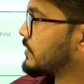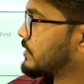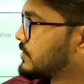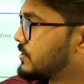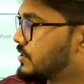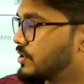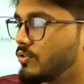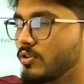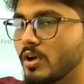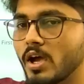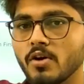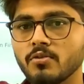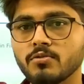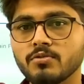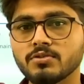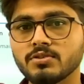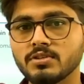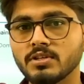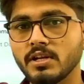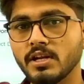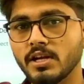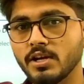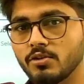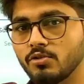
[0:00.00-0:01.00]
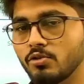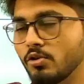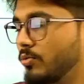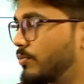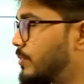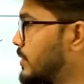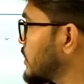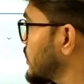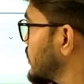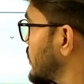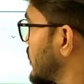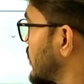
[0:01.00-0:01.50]
you have to select
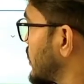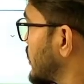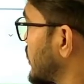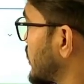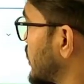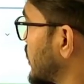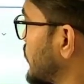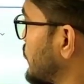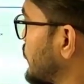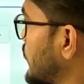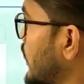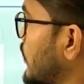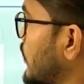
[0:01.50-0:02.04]
domain. Currently we have